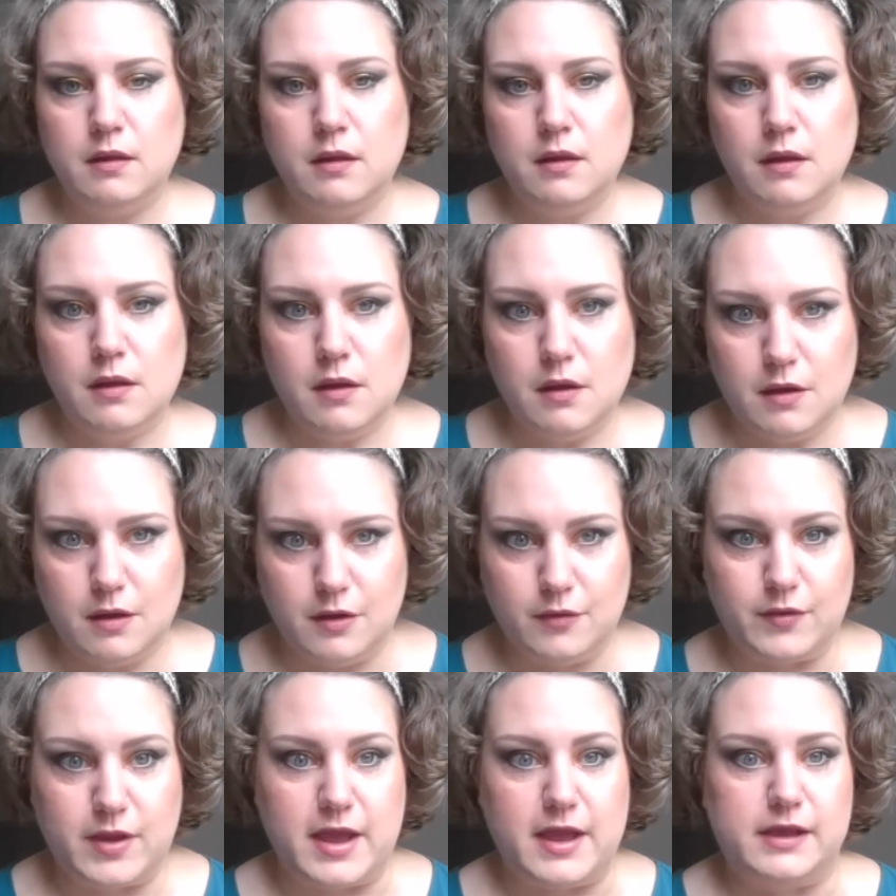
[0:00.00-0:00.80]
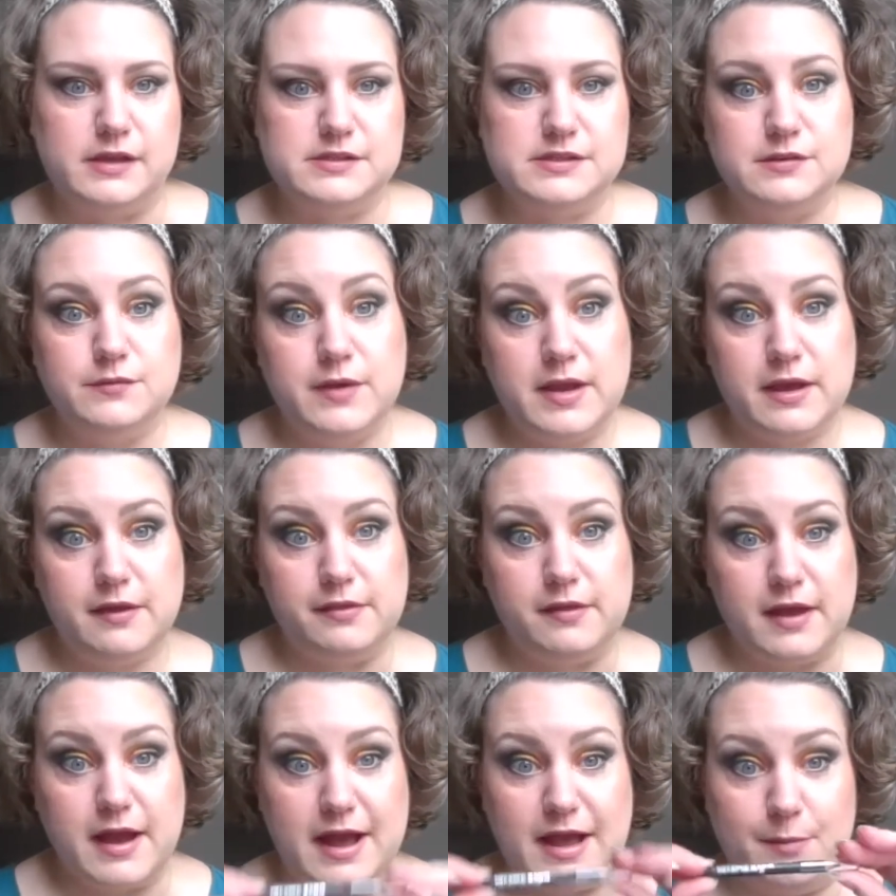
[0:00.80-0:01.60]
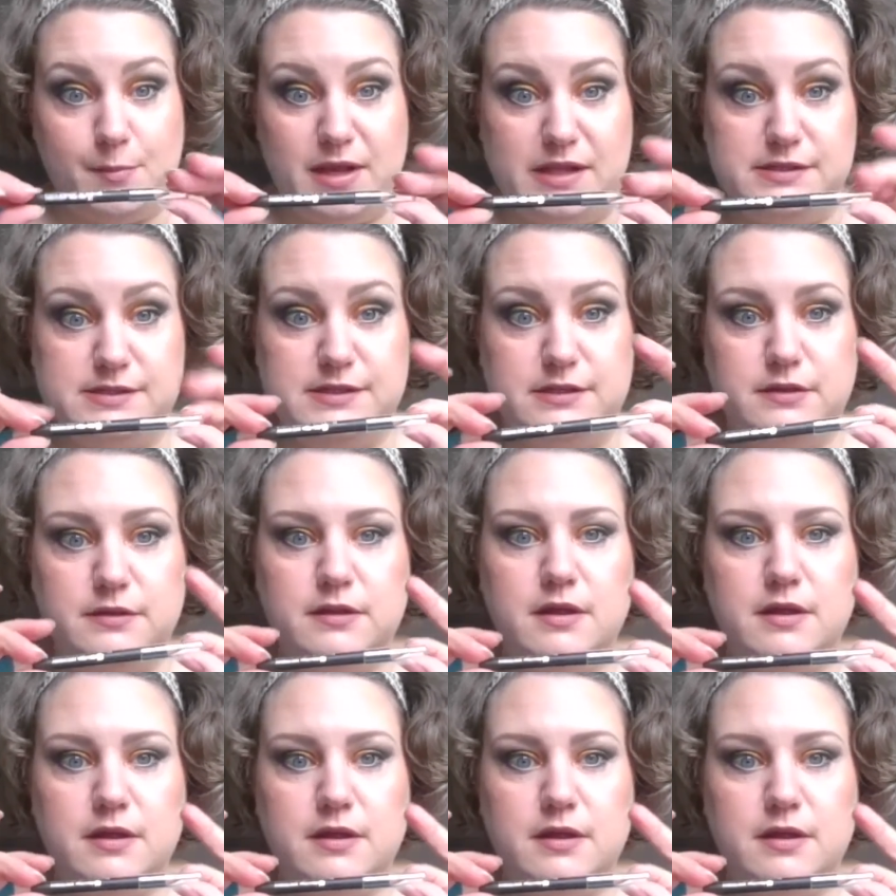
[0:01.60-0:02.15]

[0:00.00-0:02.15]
Okay, so now the eye pencil.